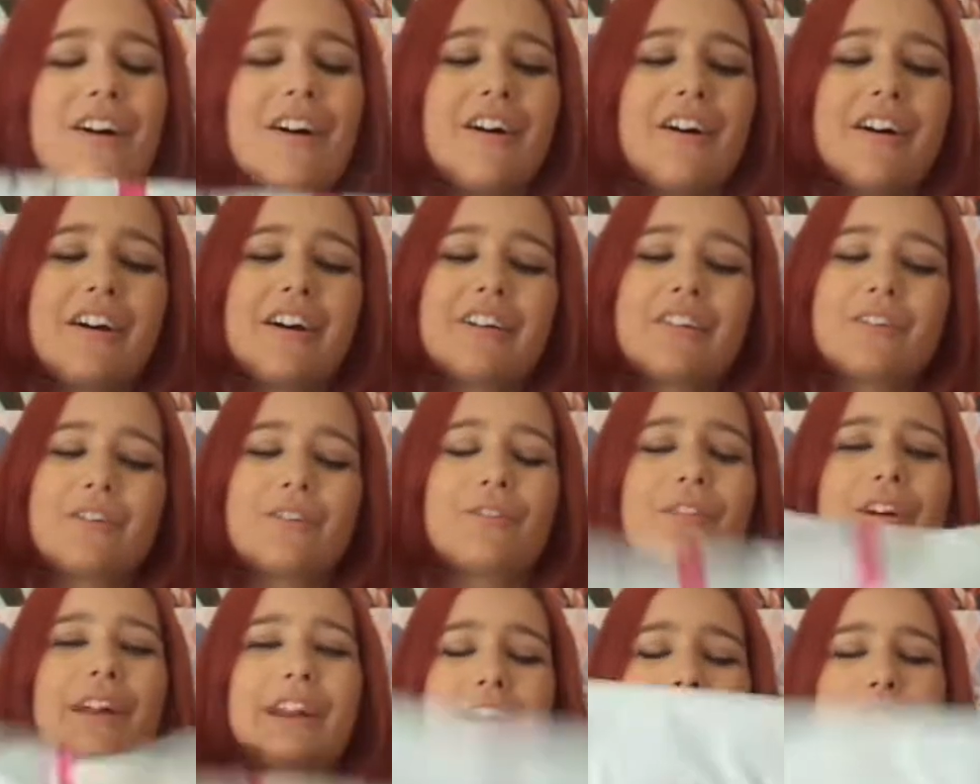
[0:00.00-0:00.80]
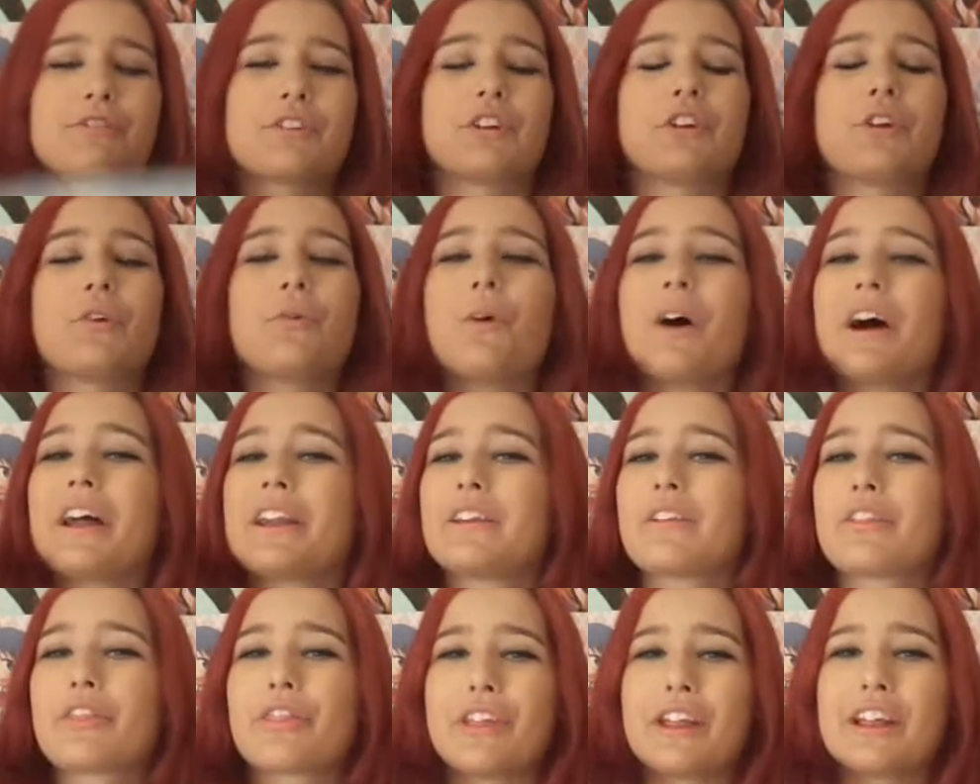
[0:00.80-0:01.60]
or whatever you
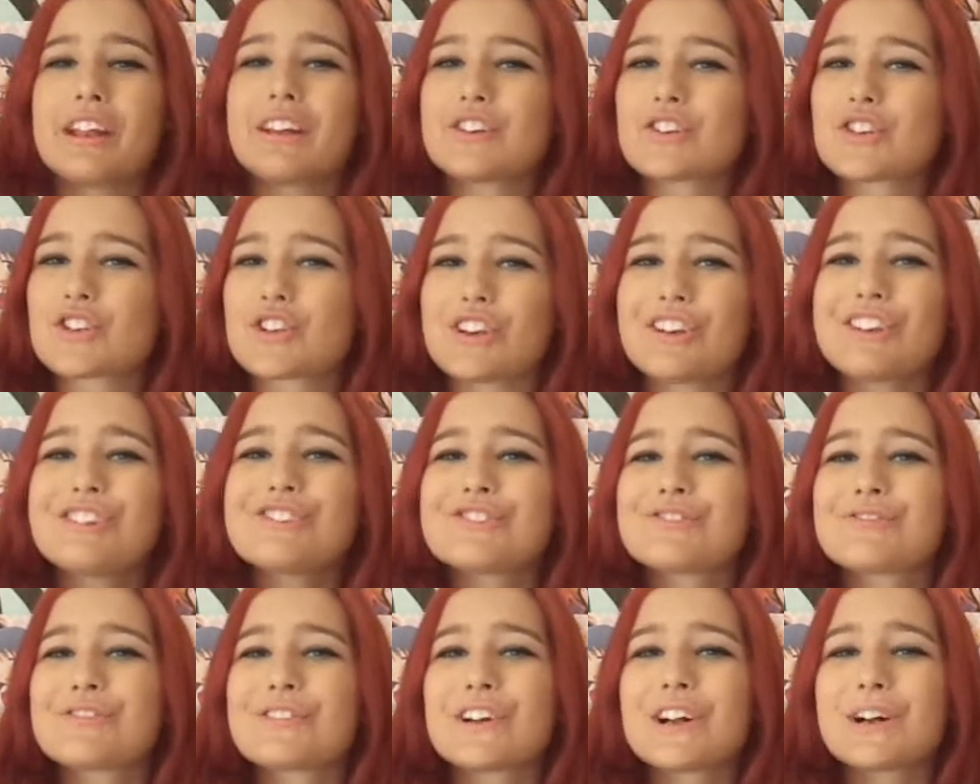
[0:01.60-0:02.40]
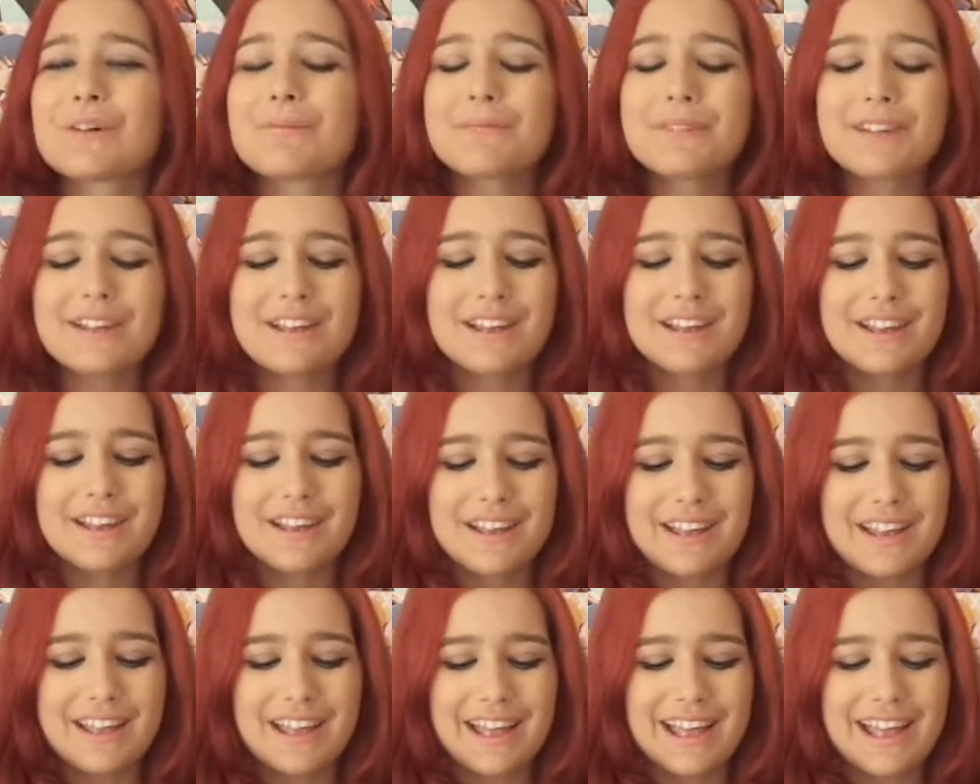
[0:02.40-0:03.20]
wanna think she's from
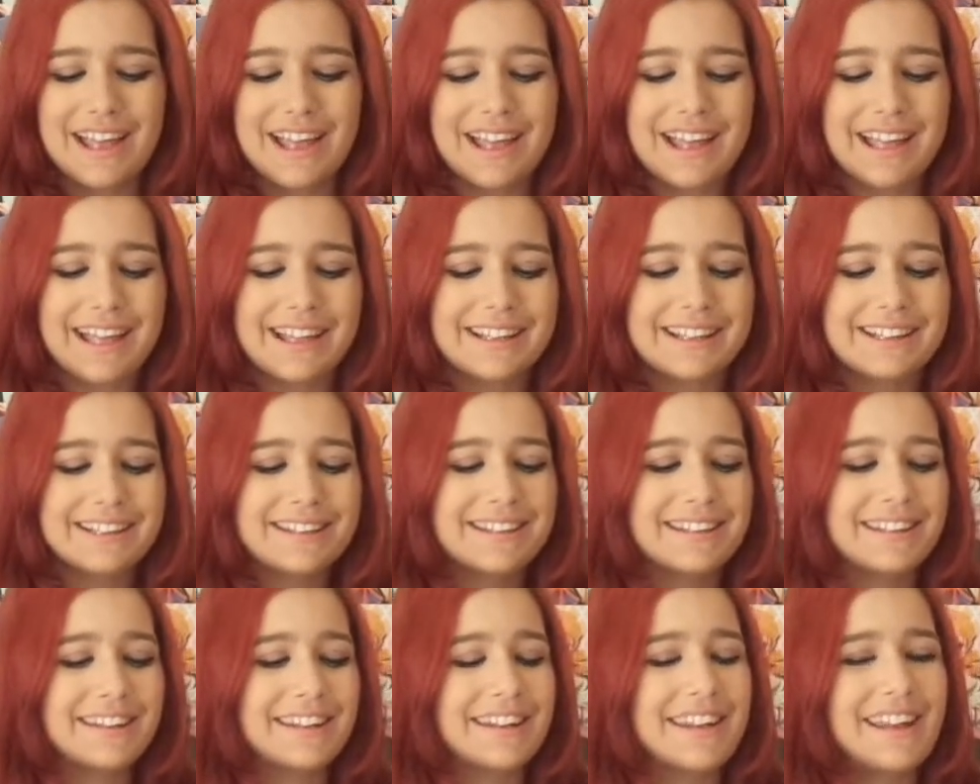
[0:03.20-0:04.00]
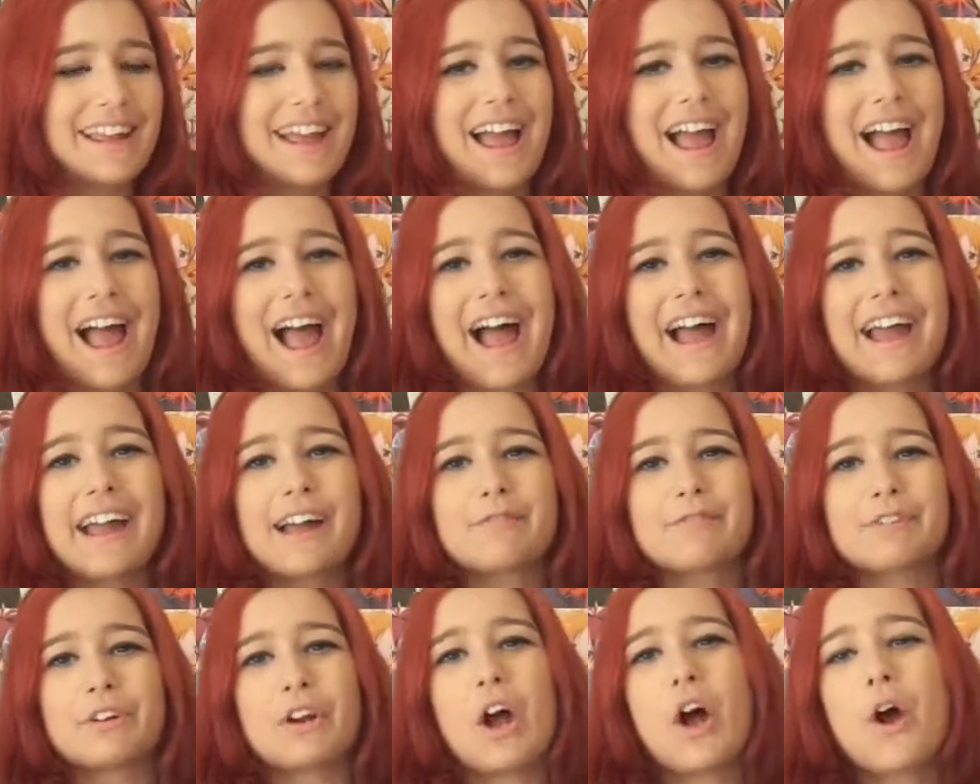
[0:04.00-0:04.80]
and I
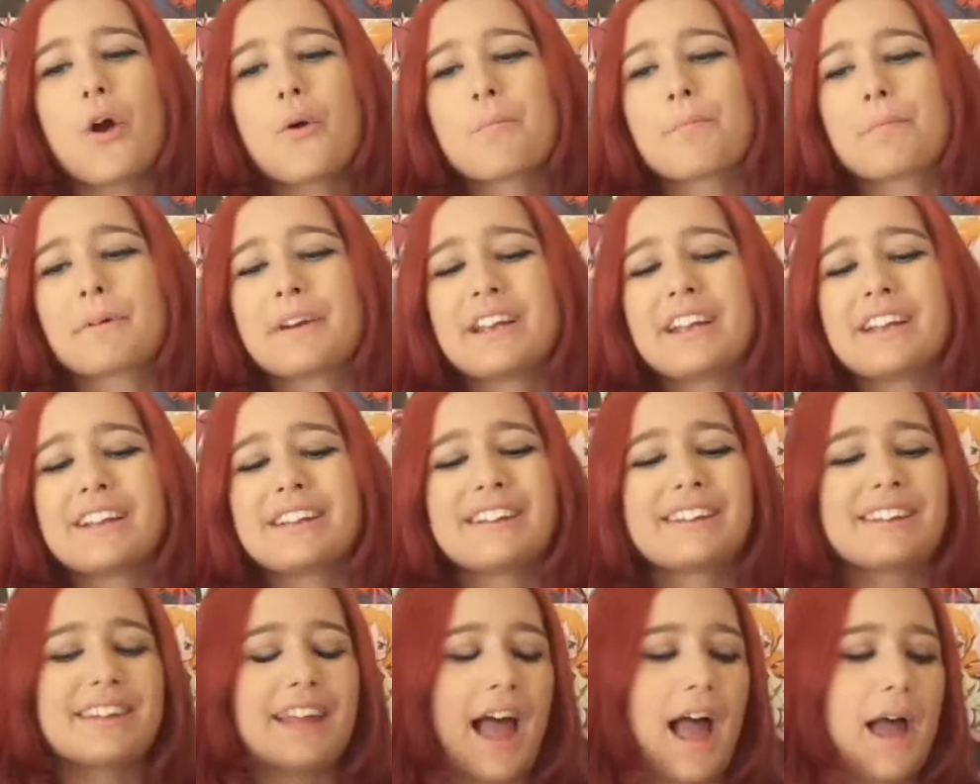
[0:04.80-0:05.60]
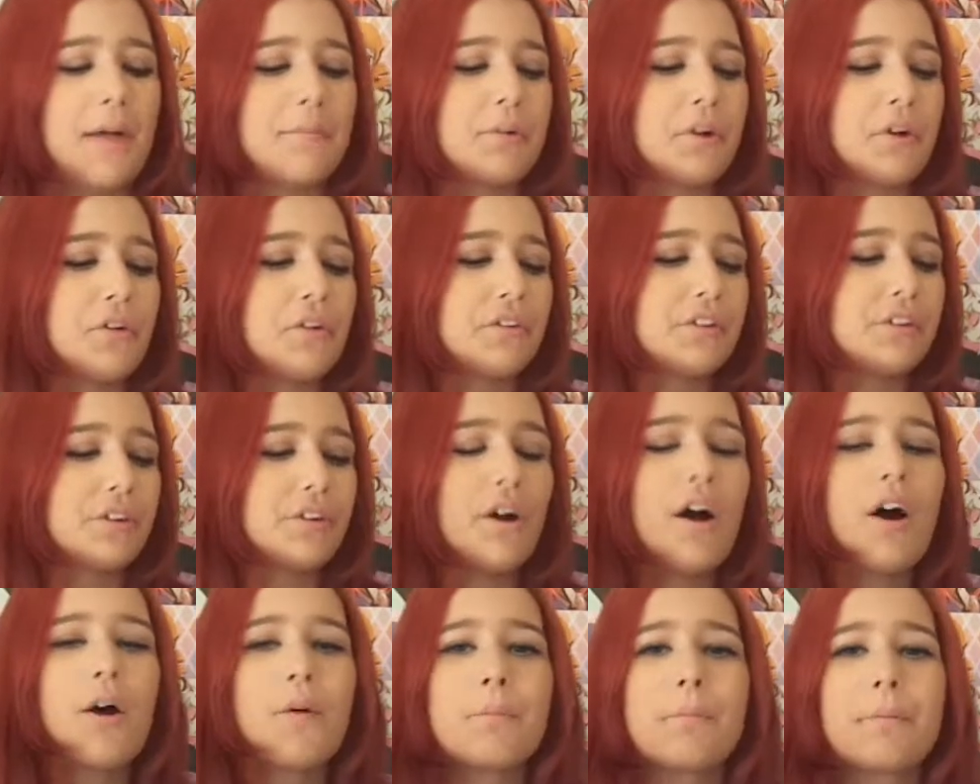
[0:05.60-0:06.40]
have an open it. I'm going to
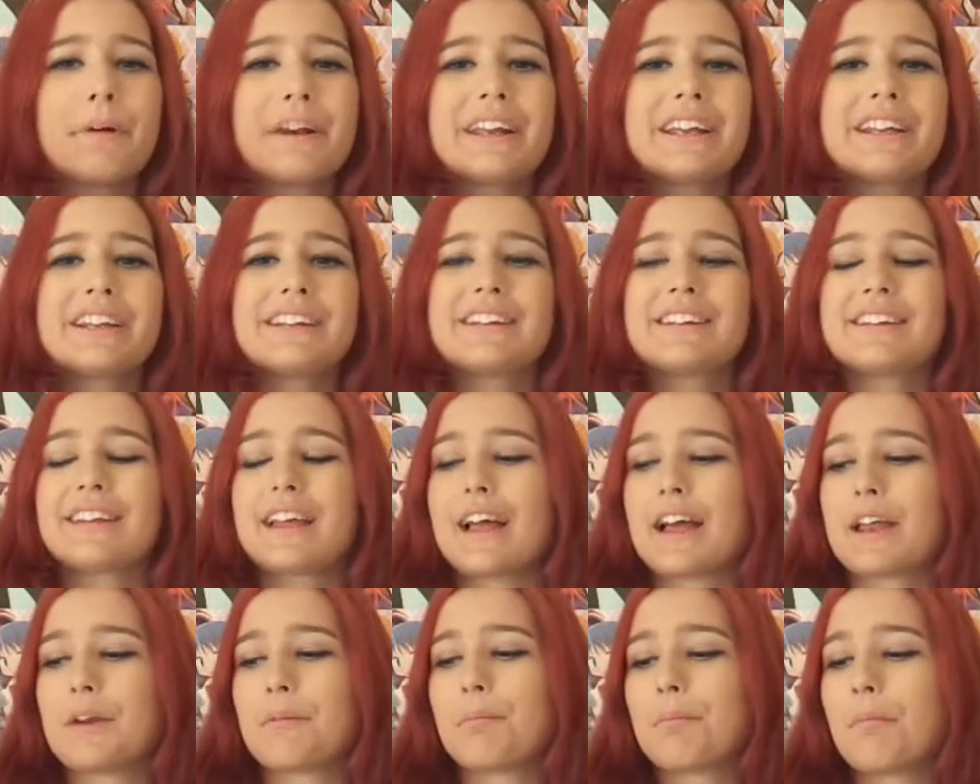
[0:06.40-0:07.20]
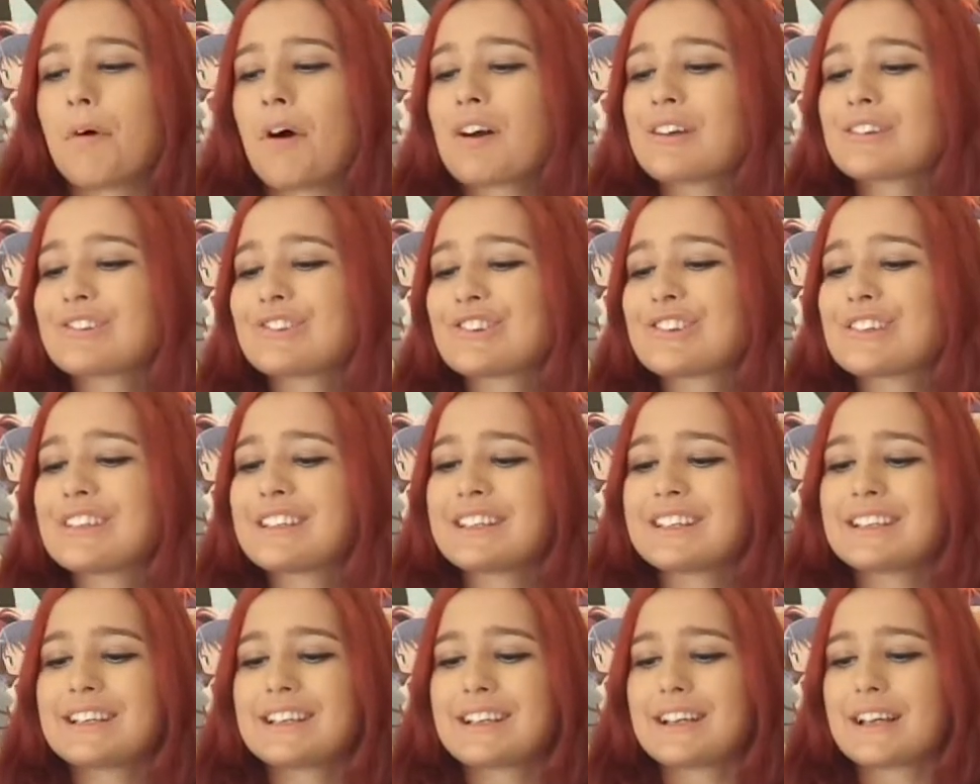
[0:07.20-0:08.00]
open it, it.
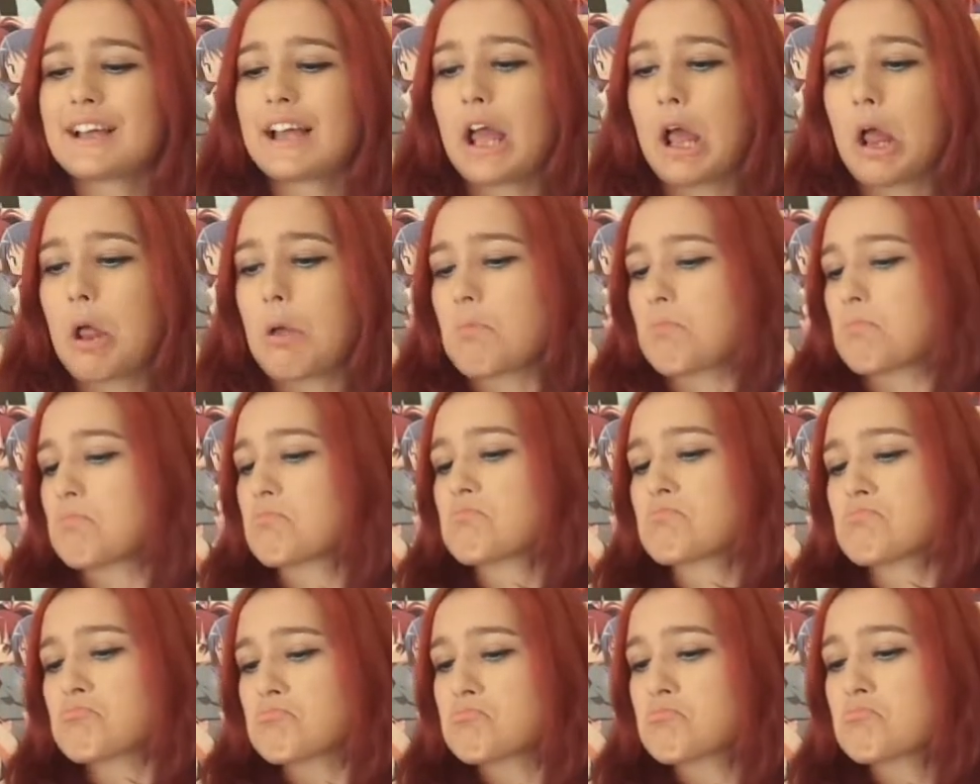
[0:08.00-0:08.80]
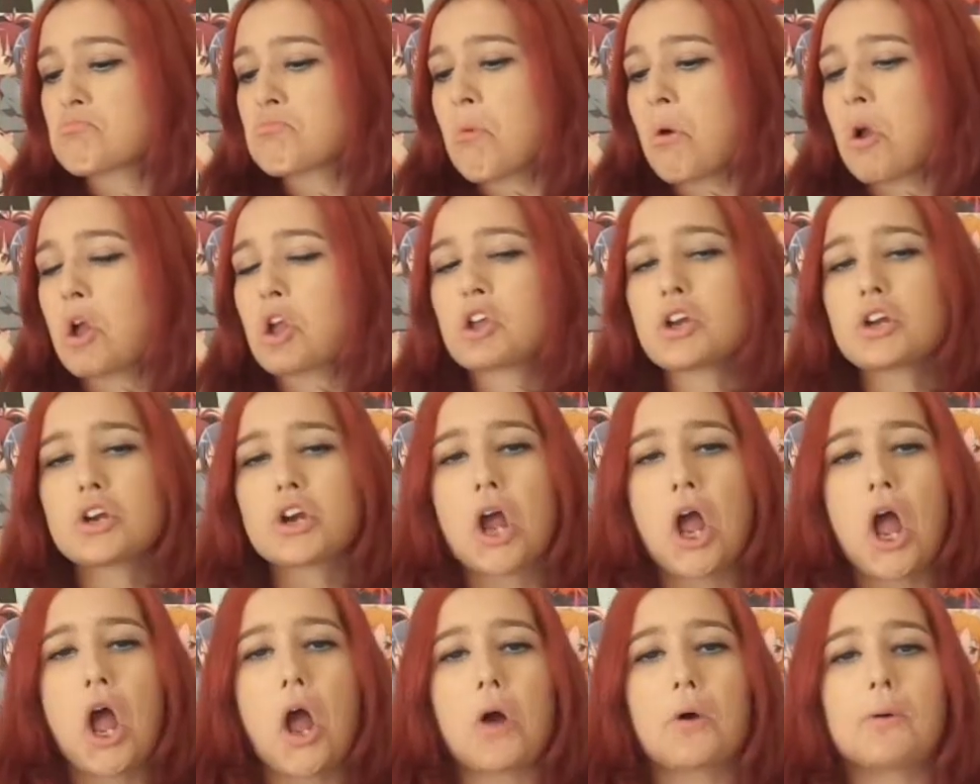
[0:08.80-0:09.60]
Who
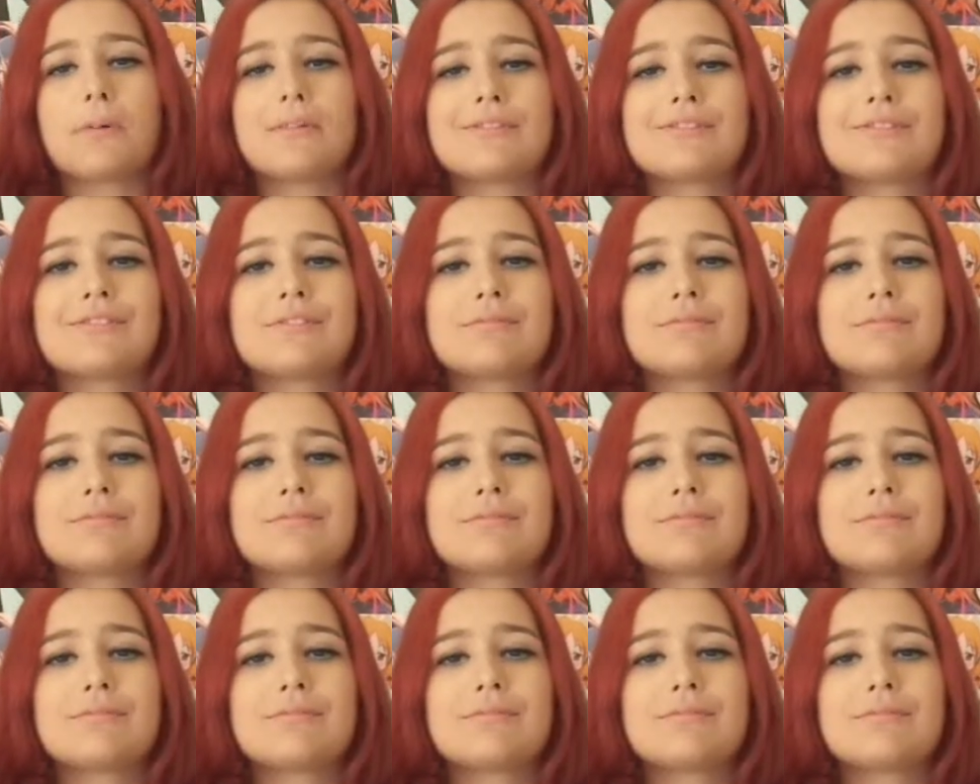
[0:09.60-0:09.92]
knows?